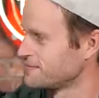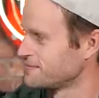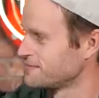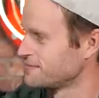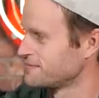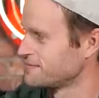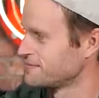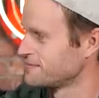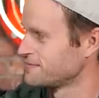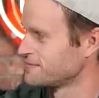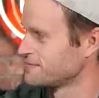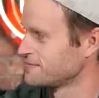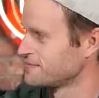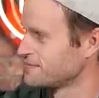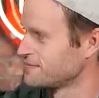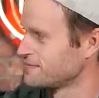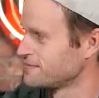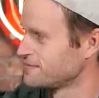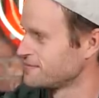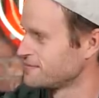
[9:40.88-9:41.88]

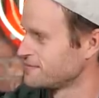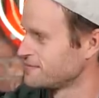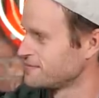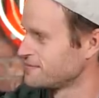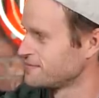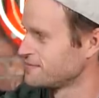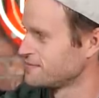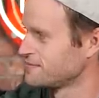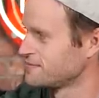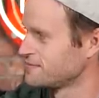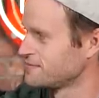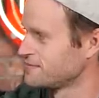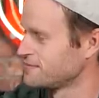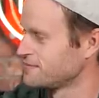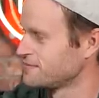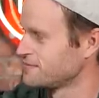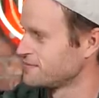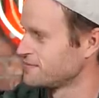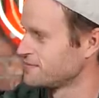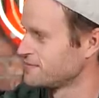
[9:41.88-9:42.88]

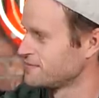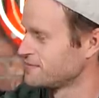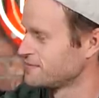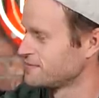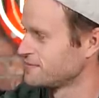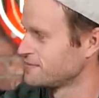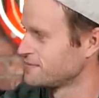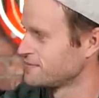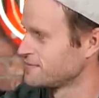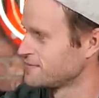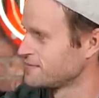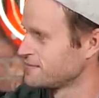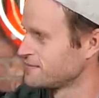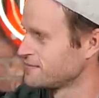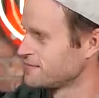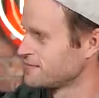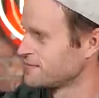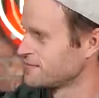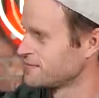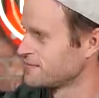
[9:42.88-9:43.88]

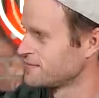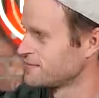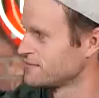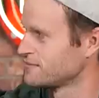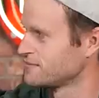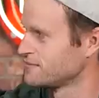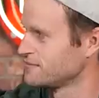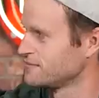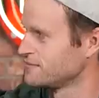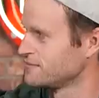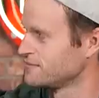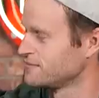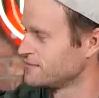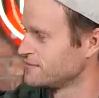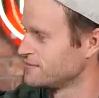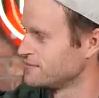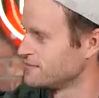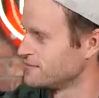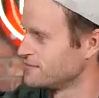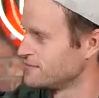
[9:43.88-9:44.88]

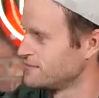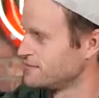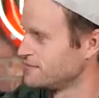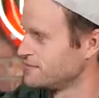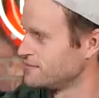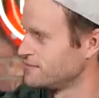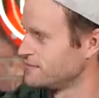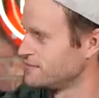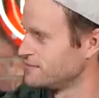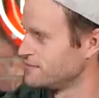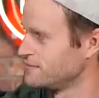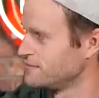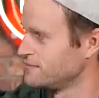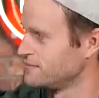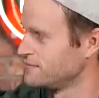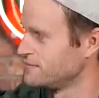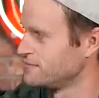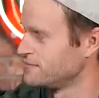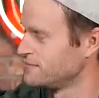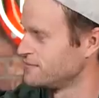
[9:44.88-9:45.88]

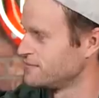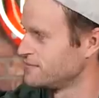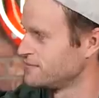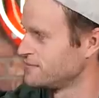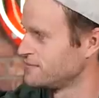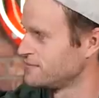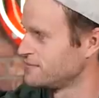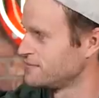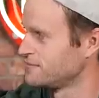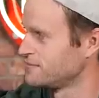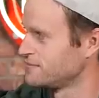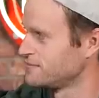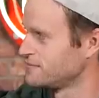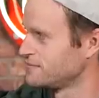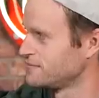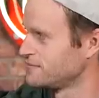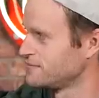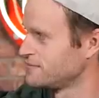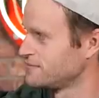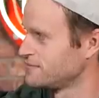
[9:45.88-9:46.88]

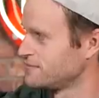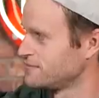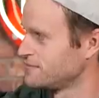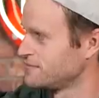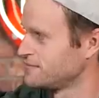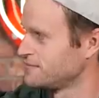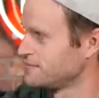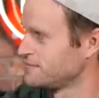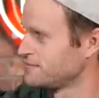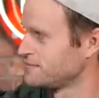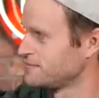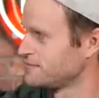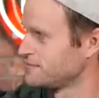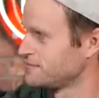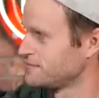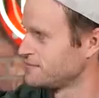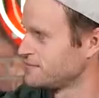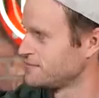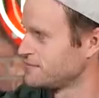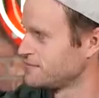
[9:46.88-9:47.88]
This person isn't speaking.